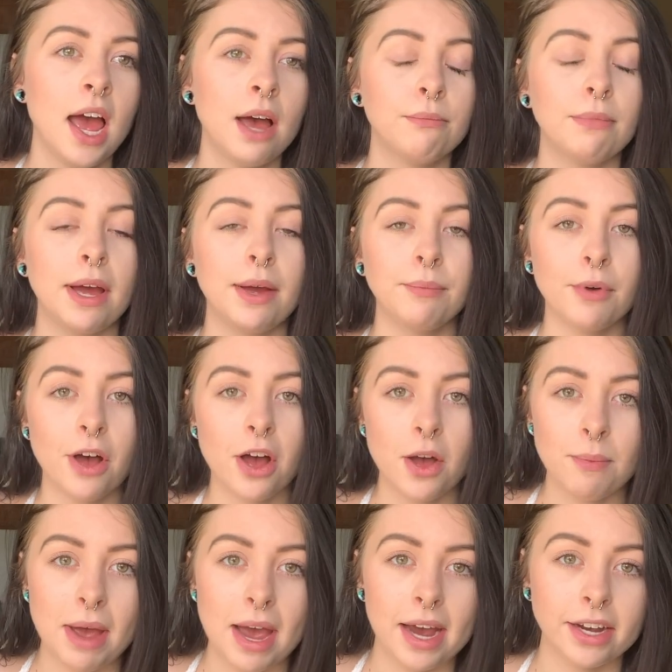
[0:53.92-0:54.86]
My
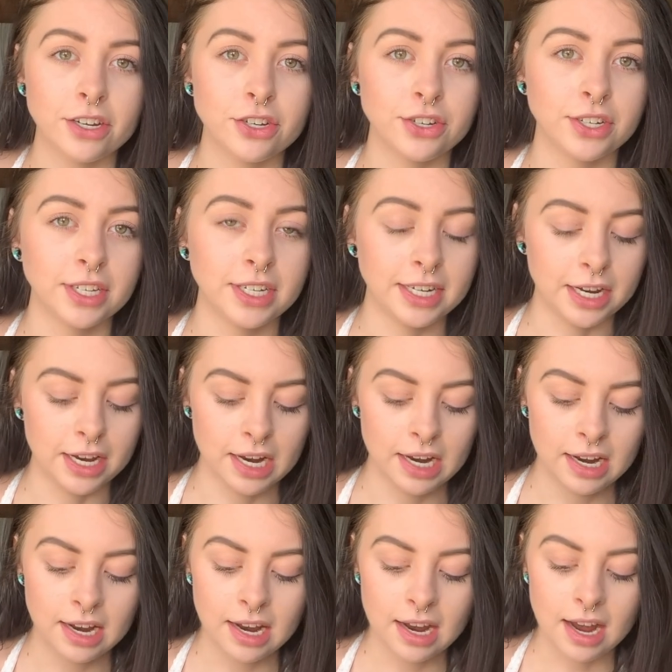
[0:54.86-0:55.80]
mom actually,
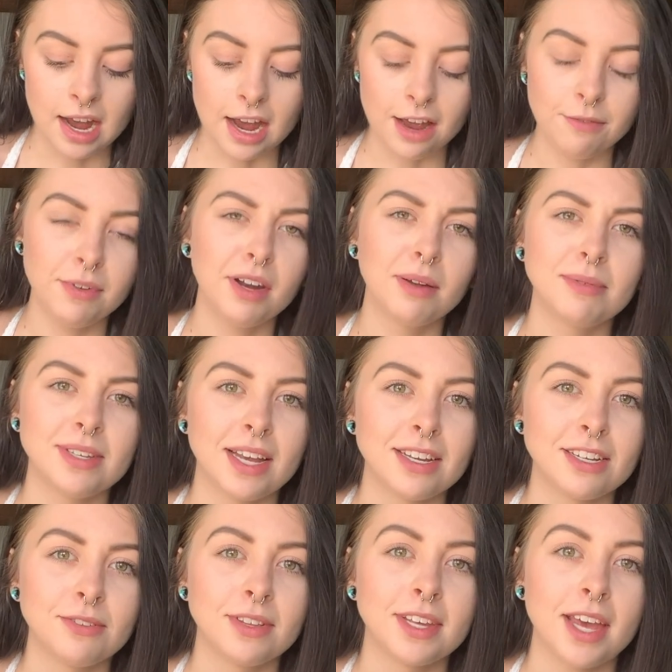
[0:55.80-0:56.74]
I've been
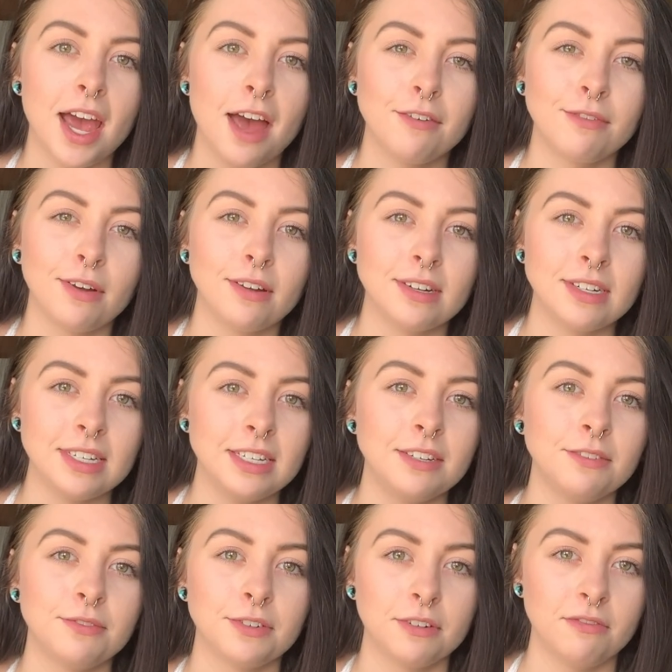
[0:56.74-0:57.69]
obsessed with Kat Von D
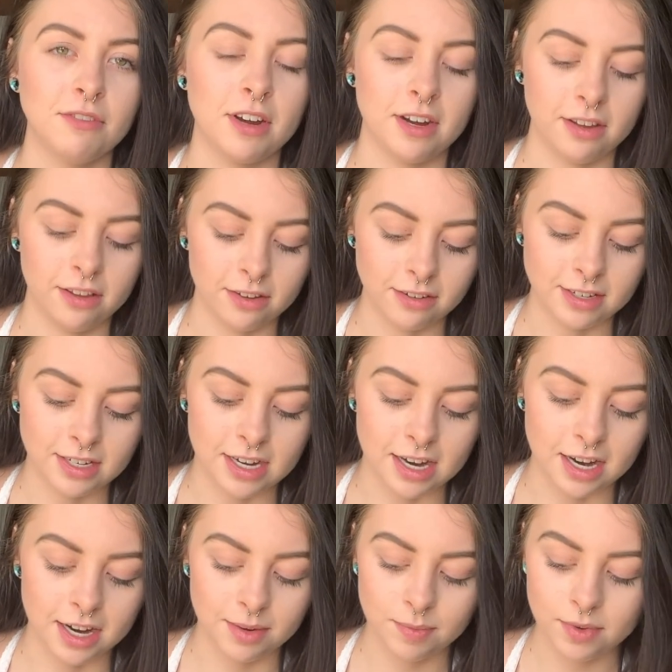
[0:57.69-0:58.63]
for a very long
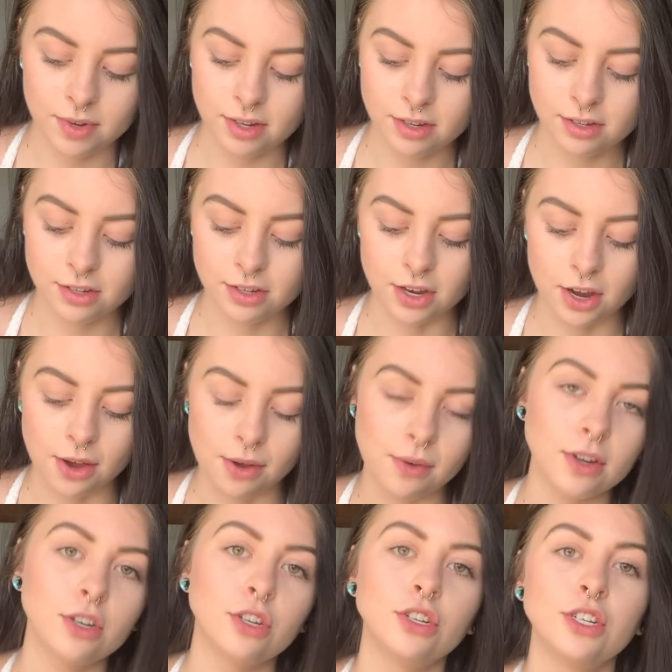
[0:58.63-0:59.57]
time.
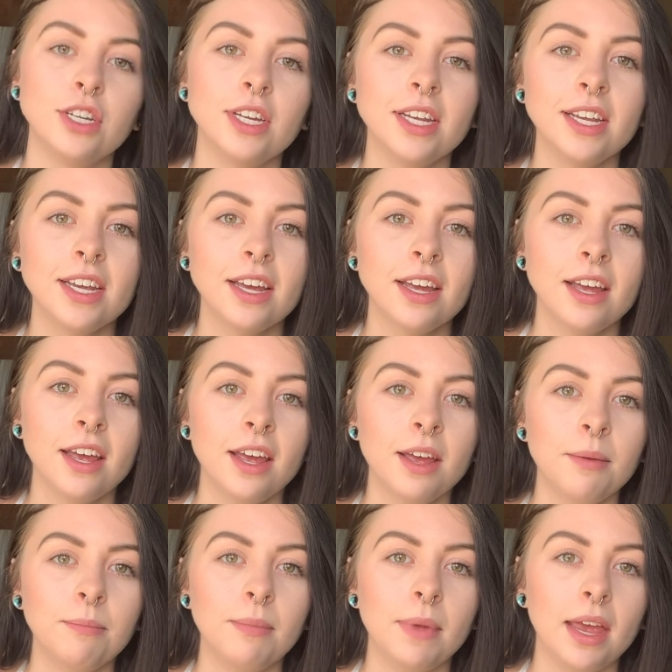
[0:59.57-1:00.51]
So she
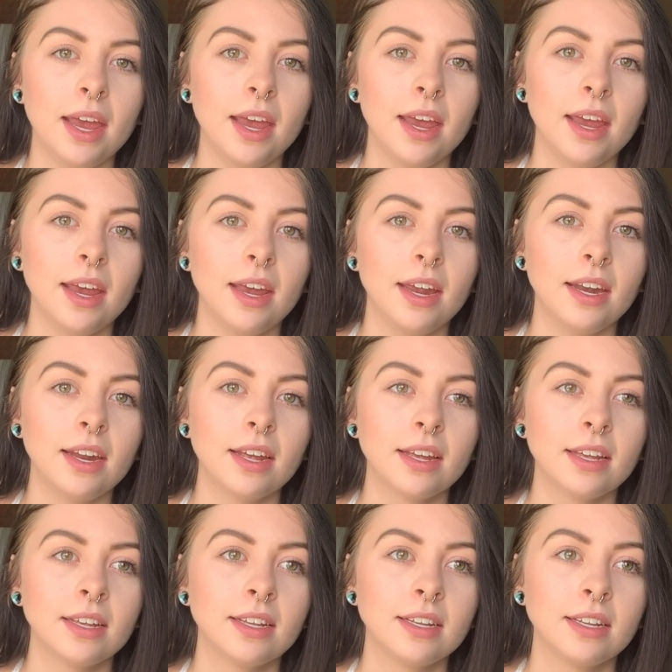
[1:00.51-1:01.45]
made
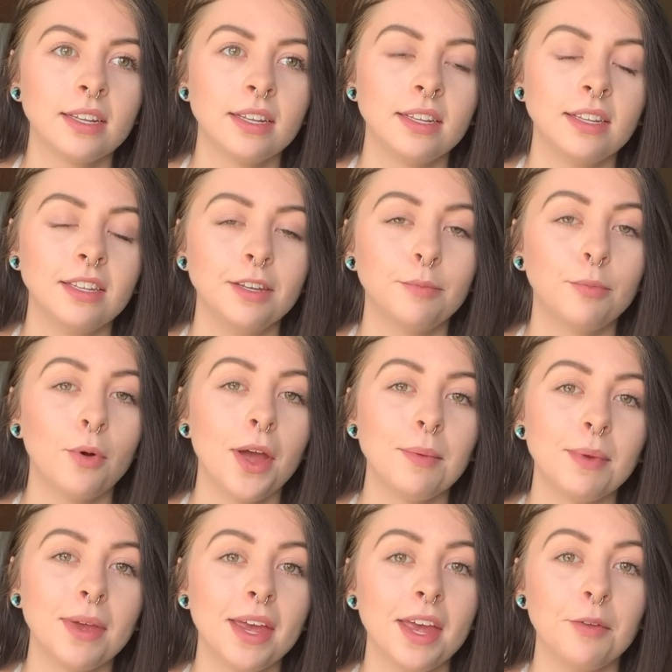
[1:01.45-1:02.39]
the
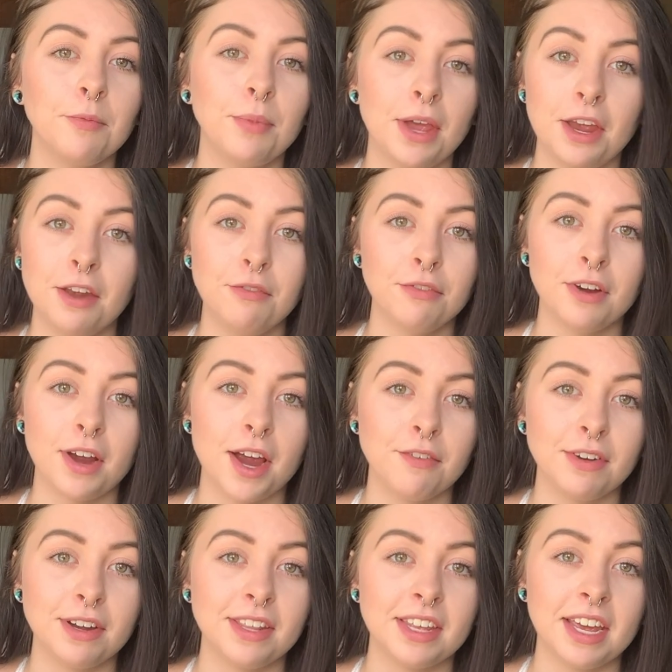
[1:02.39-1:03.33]
appointment and paid for
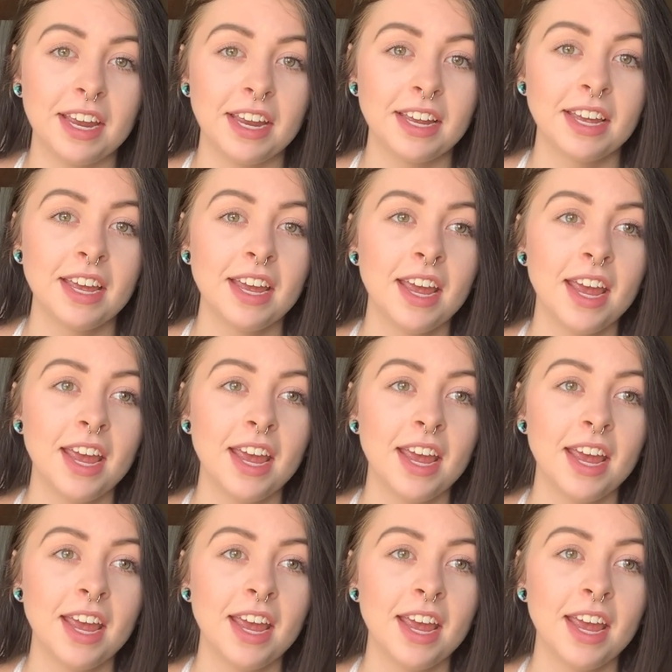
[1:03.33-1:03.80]
everything